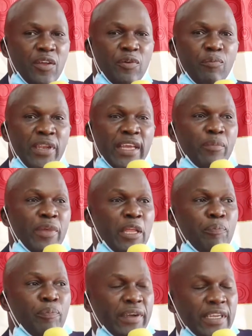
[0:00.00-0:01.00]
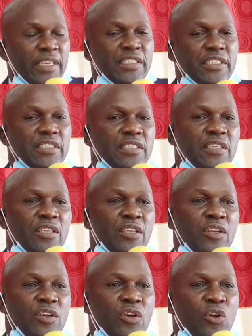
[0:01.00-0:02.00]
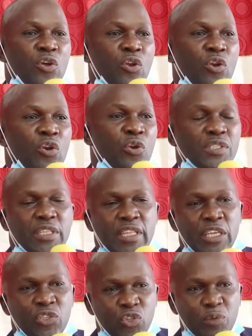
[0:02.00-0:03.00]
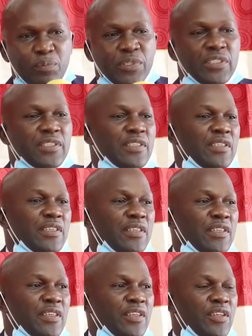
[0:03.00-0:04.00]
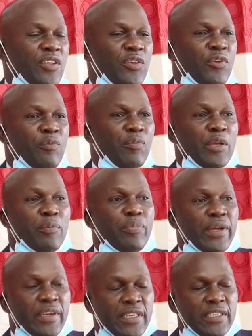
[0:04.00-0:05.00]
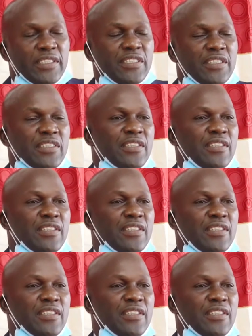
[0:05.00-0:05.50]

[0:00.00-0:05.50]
Many parents lost their jobs. Many parents